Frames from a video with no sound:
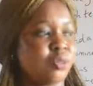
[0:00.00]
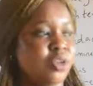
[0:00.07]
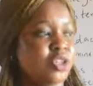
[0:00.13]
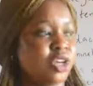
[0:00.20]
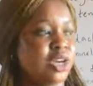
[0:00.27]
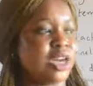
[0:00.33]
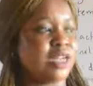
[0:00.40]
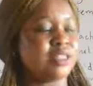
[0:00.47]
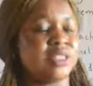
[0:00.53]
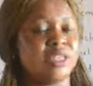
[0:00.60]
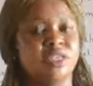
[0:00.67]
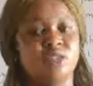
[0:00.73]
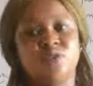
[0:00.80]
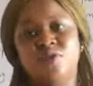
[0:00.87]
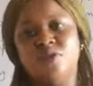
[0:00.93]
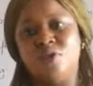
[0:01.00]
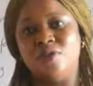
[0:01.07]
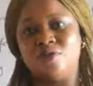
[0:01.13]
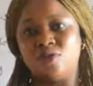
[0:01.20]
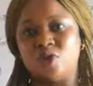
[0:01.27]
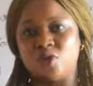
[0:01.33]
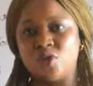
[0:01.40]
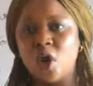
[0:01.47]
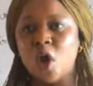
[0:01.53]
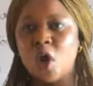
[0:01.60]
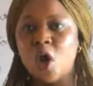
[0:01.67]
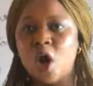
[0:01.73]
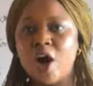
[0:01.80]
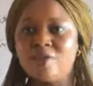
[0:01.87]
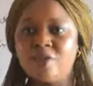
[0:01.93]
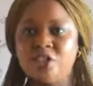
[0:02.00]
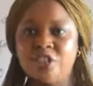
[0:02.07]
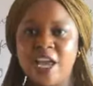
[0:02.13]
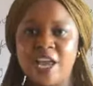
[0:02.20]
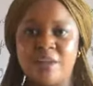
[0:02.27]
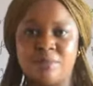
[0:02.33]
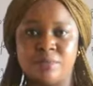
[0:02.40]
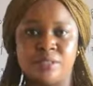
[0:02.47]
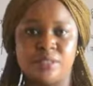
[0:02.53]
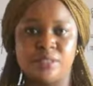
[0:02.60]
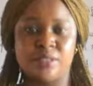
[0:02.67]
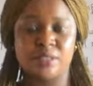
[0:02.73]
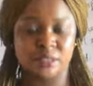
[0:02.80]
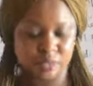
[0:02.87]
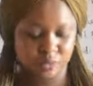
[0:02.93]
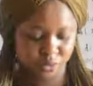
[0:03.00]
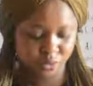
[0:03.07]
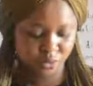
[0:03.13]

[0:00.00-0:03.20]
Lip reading: make sure that thing is free of what? Of germs.